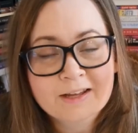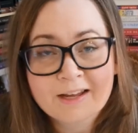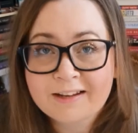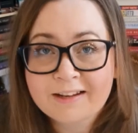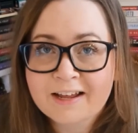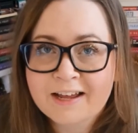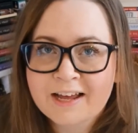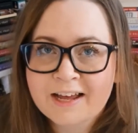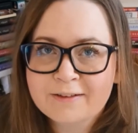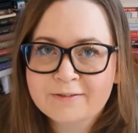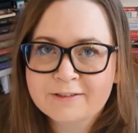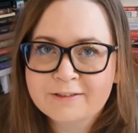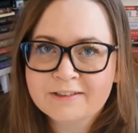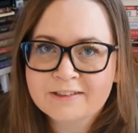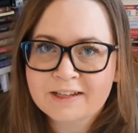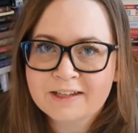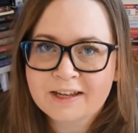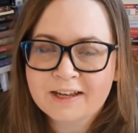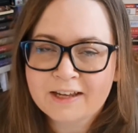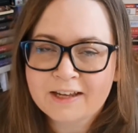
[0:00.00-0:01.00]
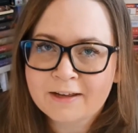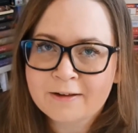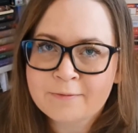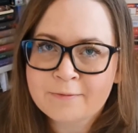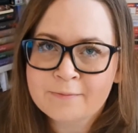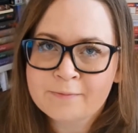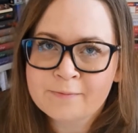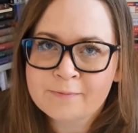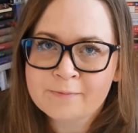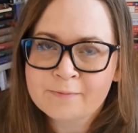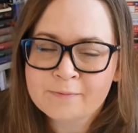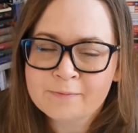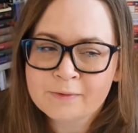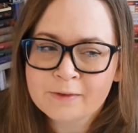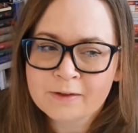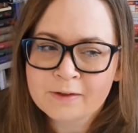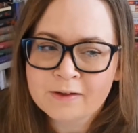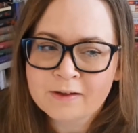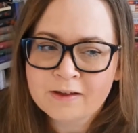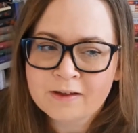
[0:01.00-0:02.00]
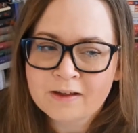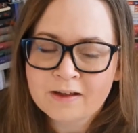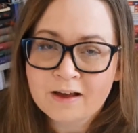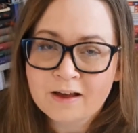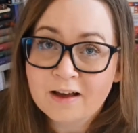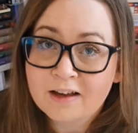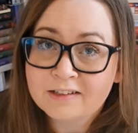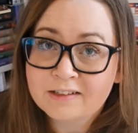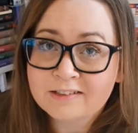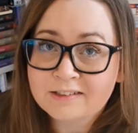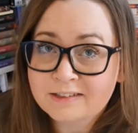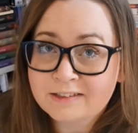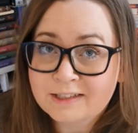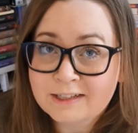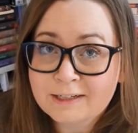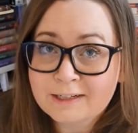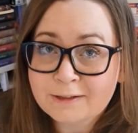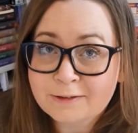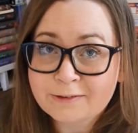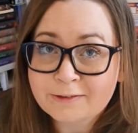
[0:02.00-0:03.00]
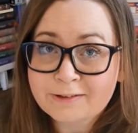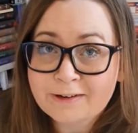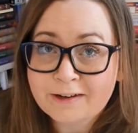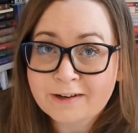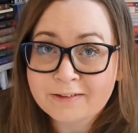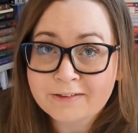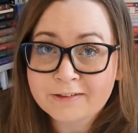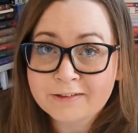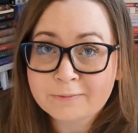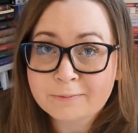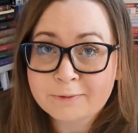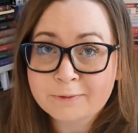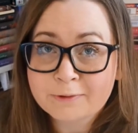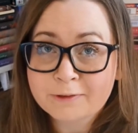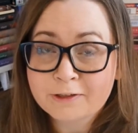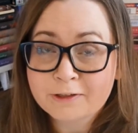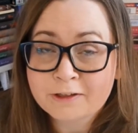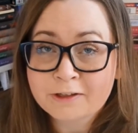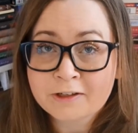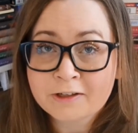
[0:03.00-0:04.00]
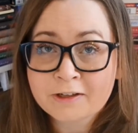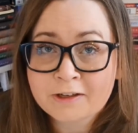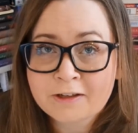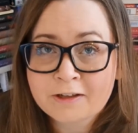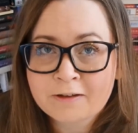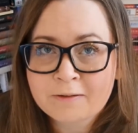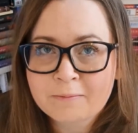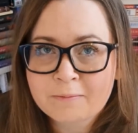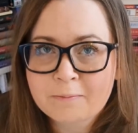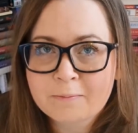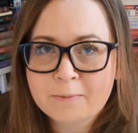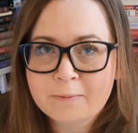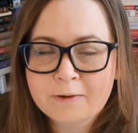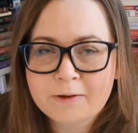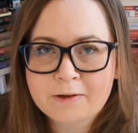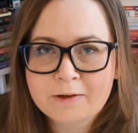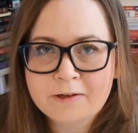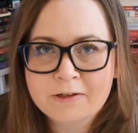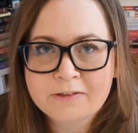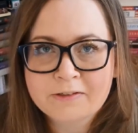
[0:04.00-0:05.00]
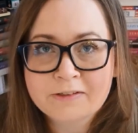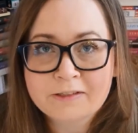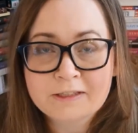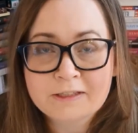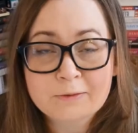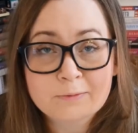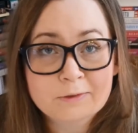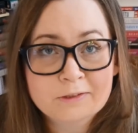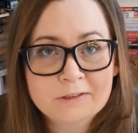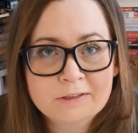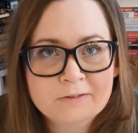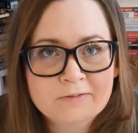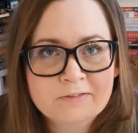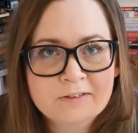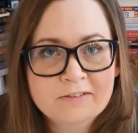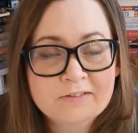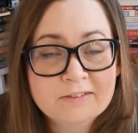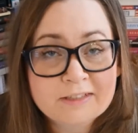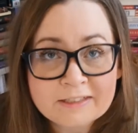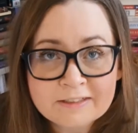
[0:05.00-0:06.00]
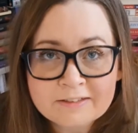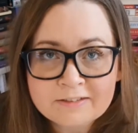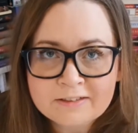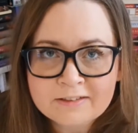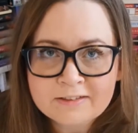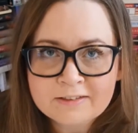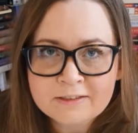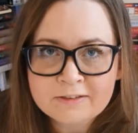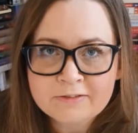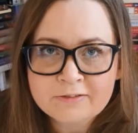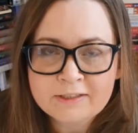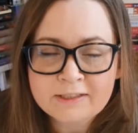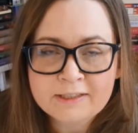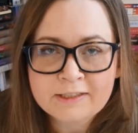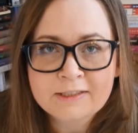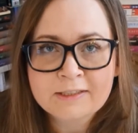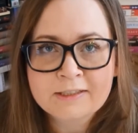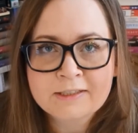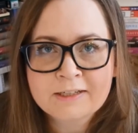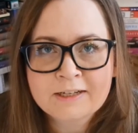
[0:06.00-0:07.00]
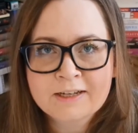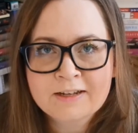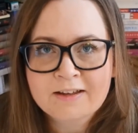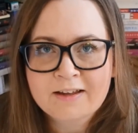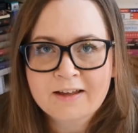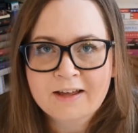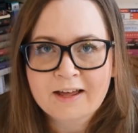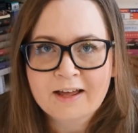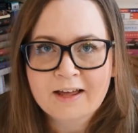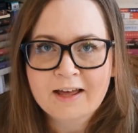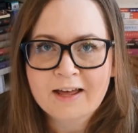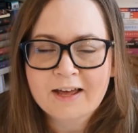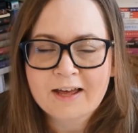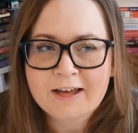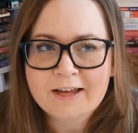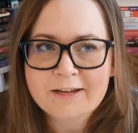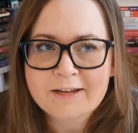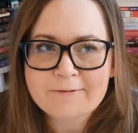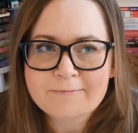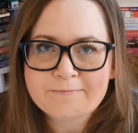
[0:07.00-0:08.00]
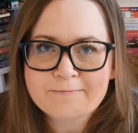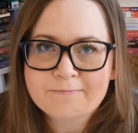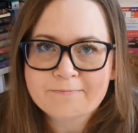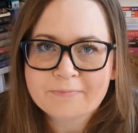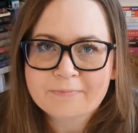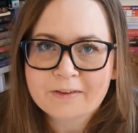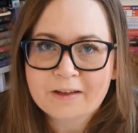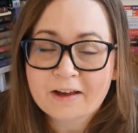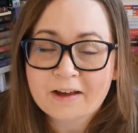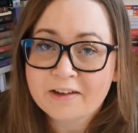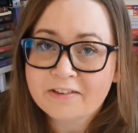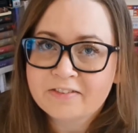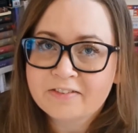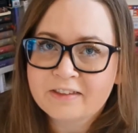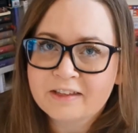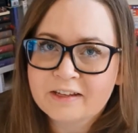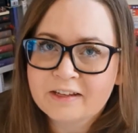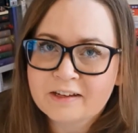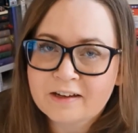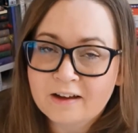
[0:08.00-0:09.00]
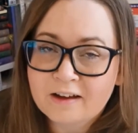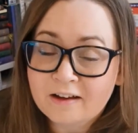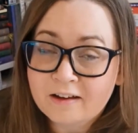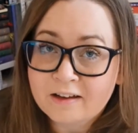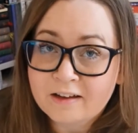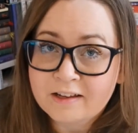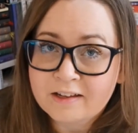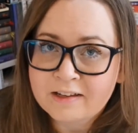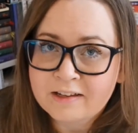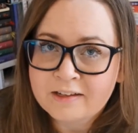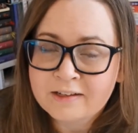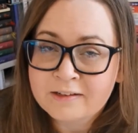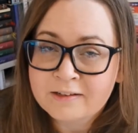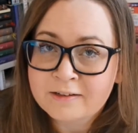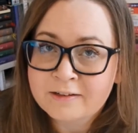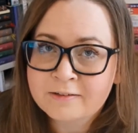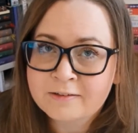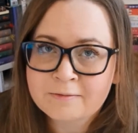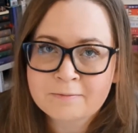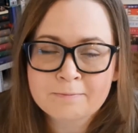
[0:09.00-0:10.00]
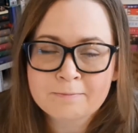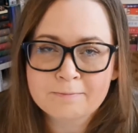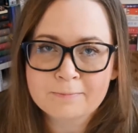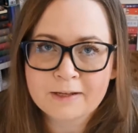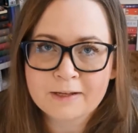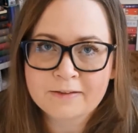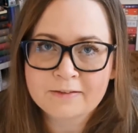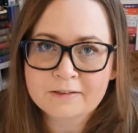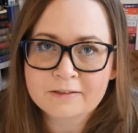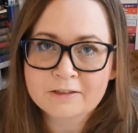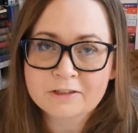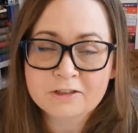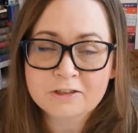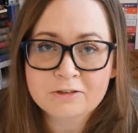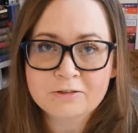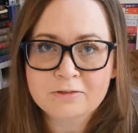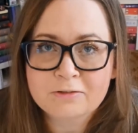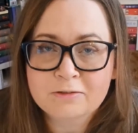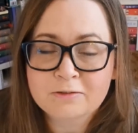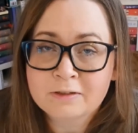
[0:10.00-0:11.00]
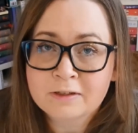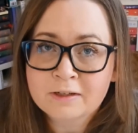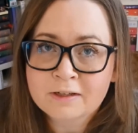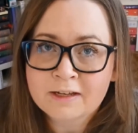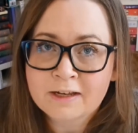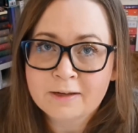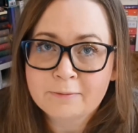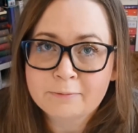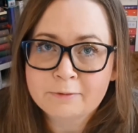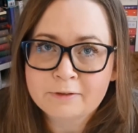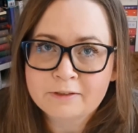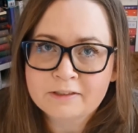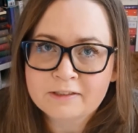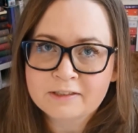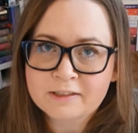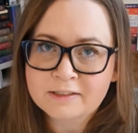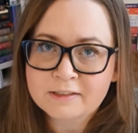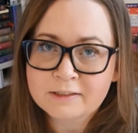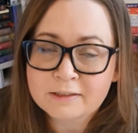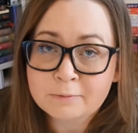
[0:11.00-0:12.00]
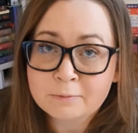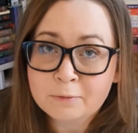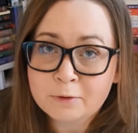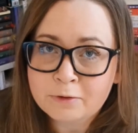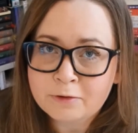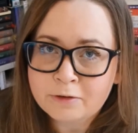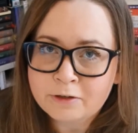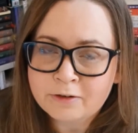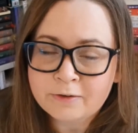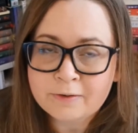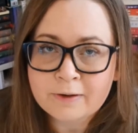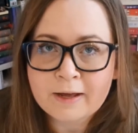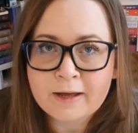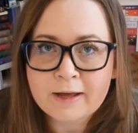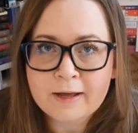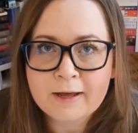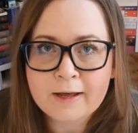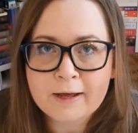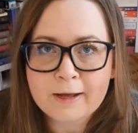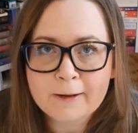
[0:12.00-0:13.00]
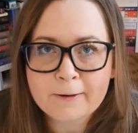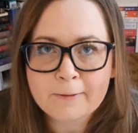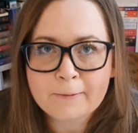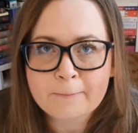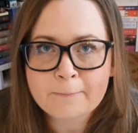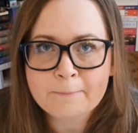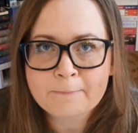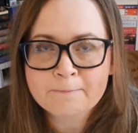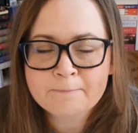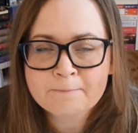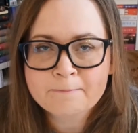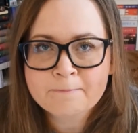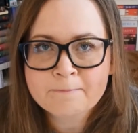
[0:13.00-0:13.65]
And I have to say, I still don't like this book, but it was a very interesting read, and I think I managed to appreciate it more. And